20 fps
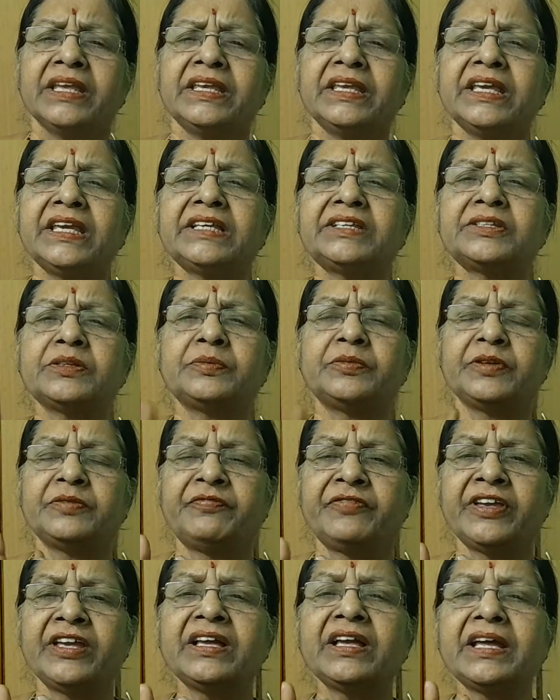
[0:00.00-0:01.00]
Each
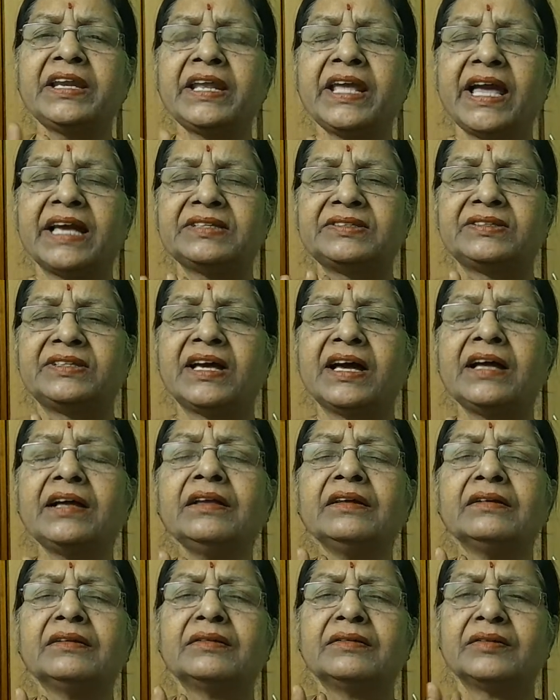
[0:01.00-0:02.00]
finger has
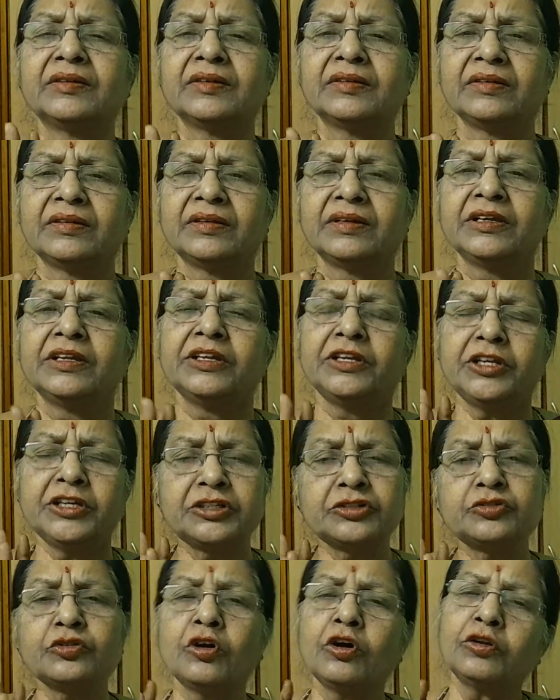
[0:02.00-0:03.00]

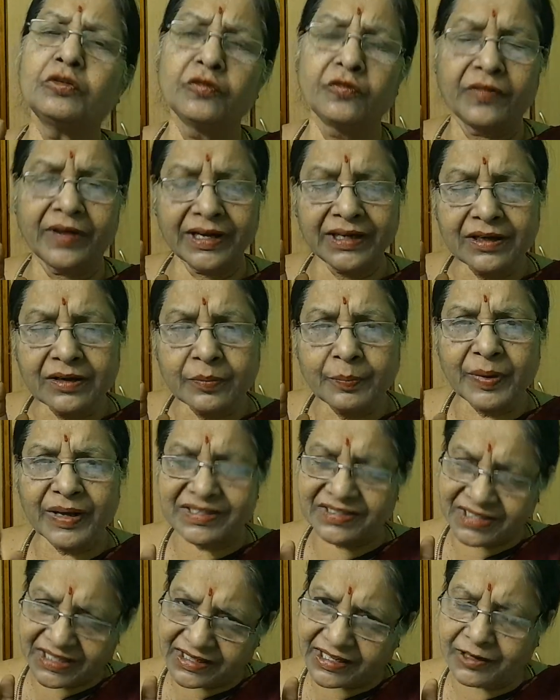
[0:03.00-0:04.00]
its own work,
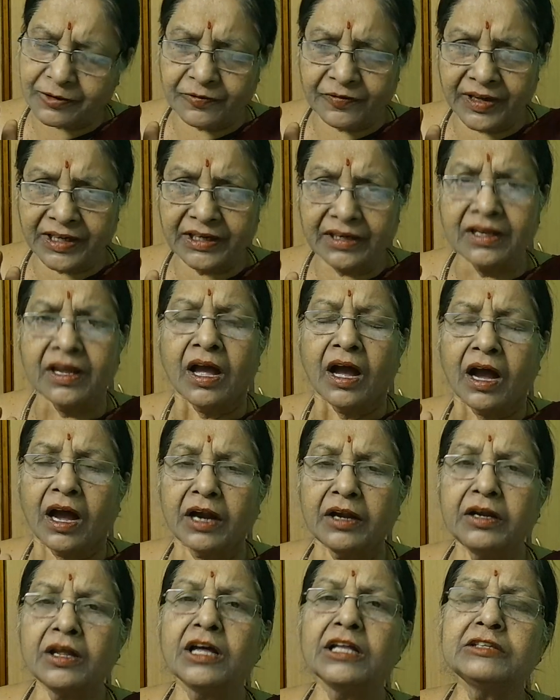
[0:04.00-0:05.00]
personal work,
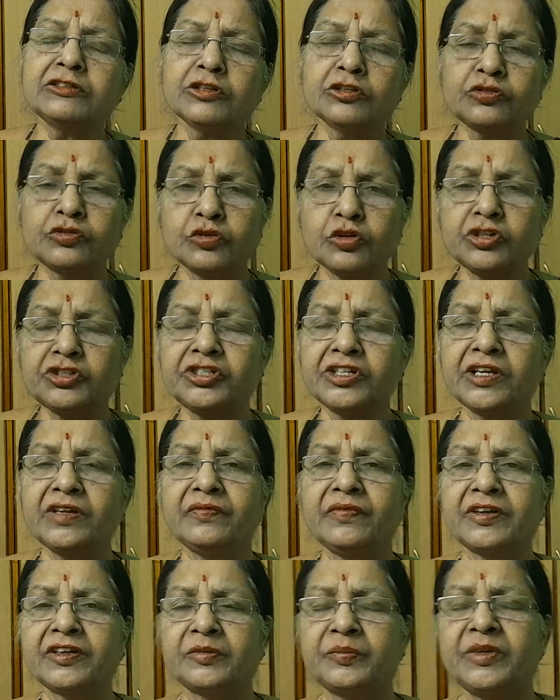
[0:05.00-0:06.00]
and also social
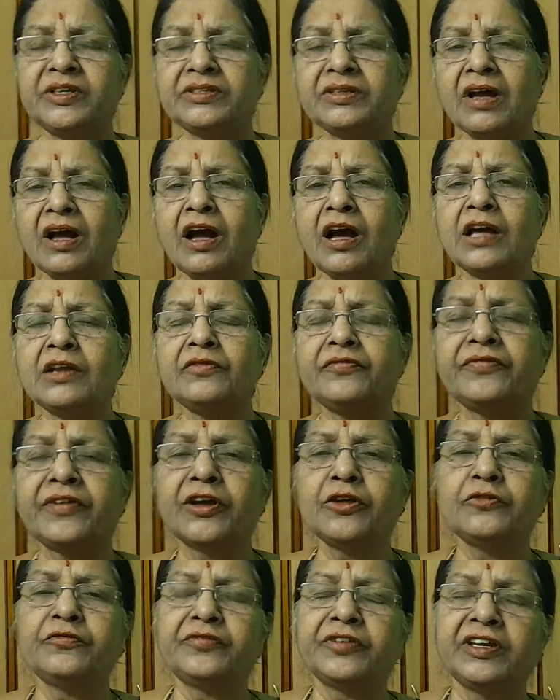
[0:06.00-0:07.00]
work means all
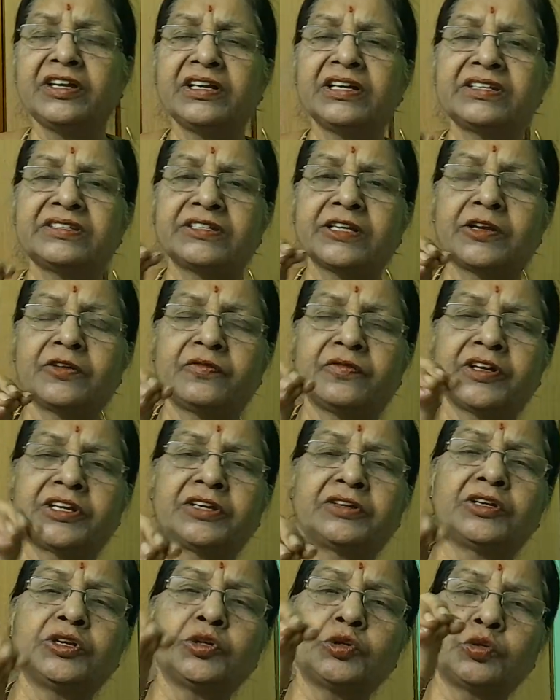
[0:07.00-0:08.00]
5 fingers are
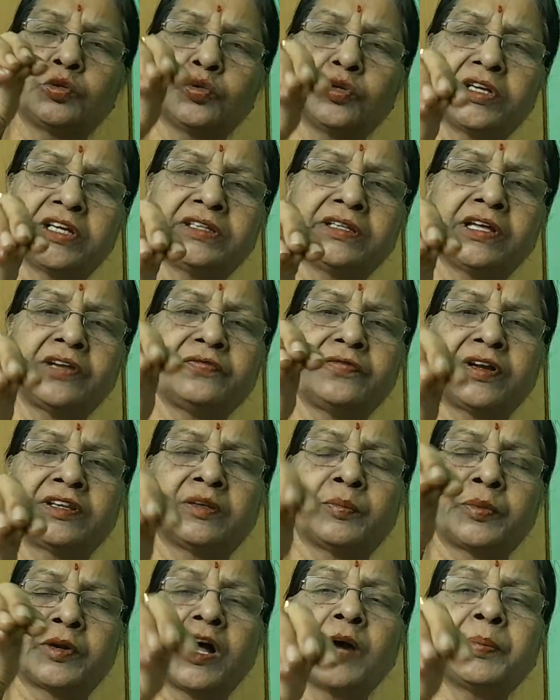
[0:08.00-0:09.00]
working together for
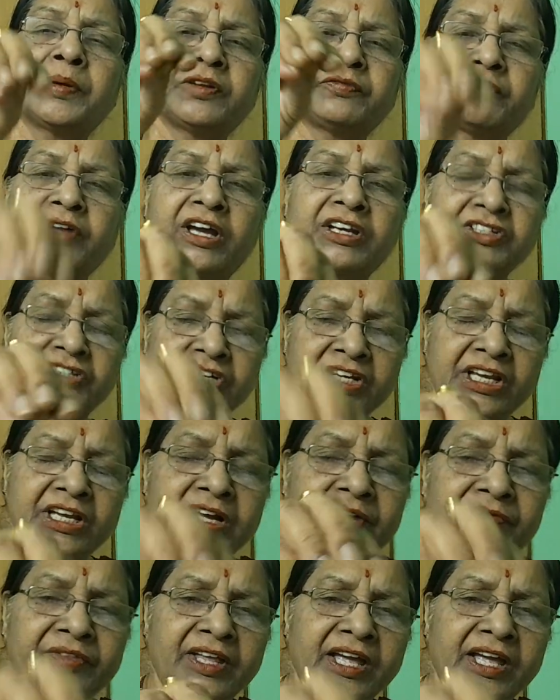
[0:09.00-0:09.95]
the proper functioning of